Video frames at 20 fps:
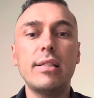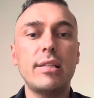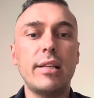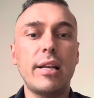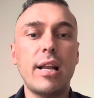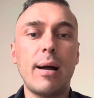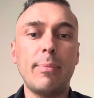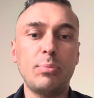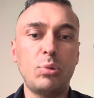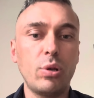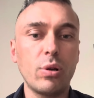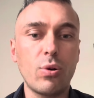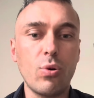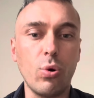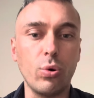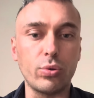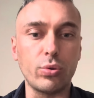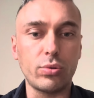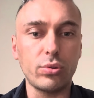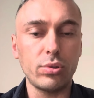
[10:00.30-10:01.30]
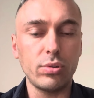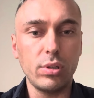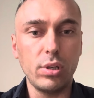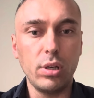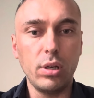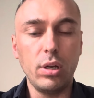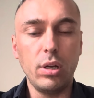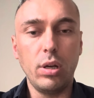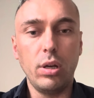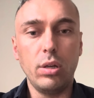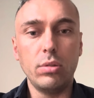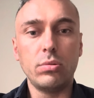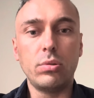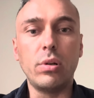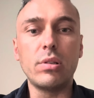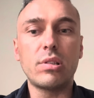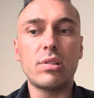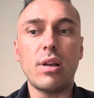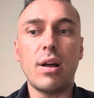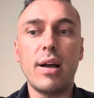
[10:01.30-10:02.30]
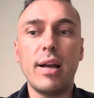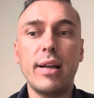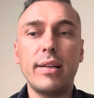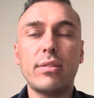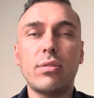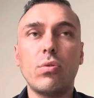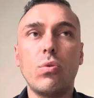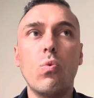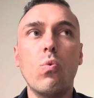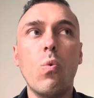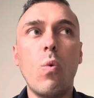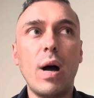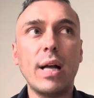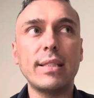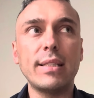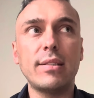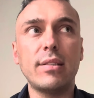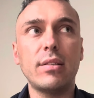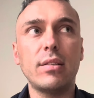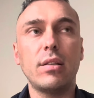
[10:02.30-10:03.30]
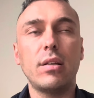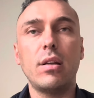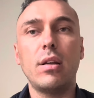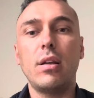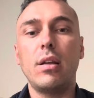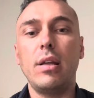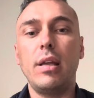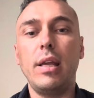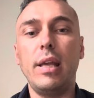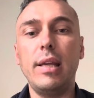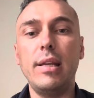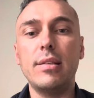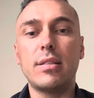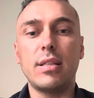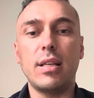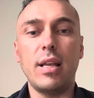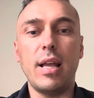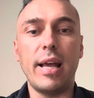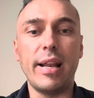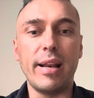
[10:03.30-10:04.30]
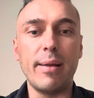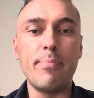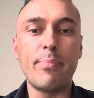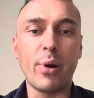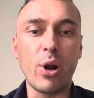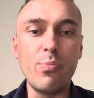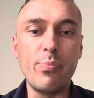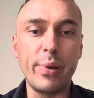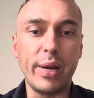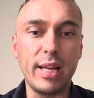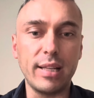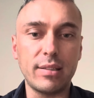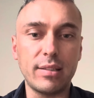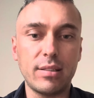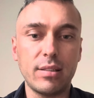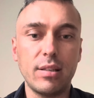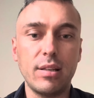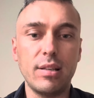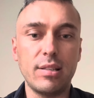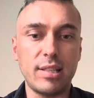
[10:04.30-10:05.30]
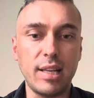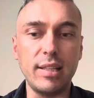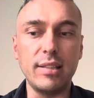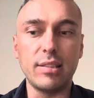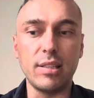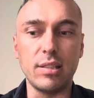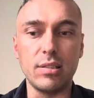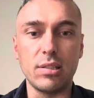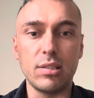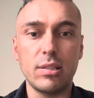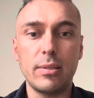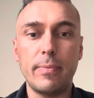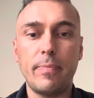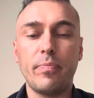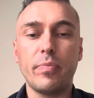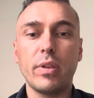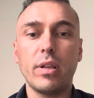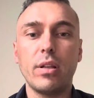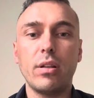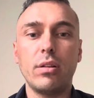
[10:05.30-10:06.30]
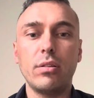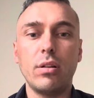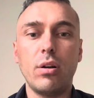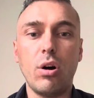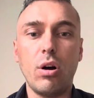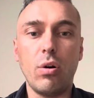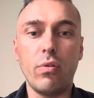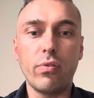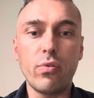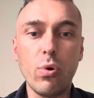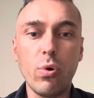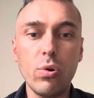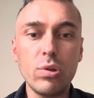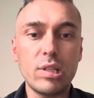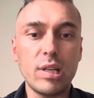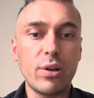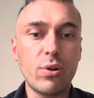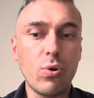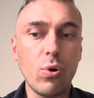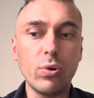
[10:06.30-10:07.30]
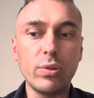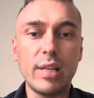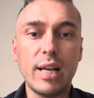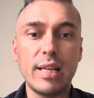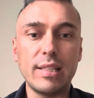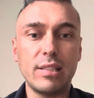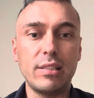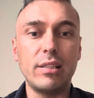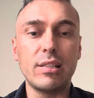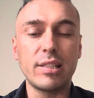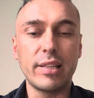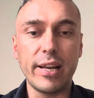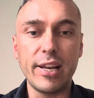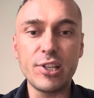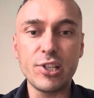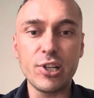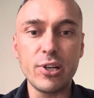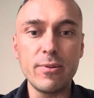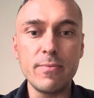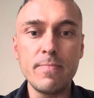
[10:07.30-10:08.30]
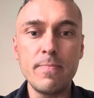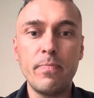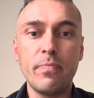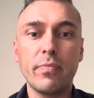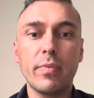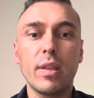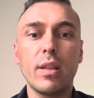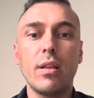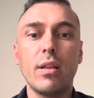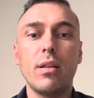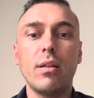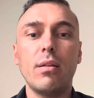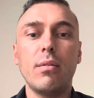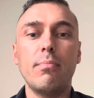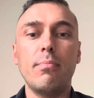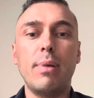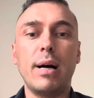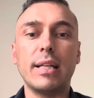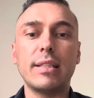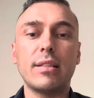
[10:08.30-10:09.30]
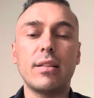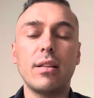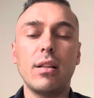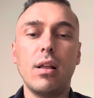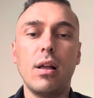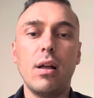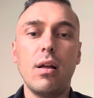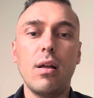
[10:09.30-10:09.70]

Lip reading: then up to the court to decide what is an appropriate sentence. Of course, a court has a discretion, but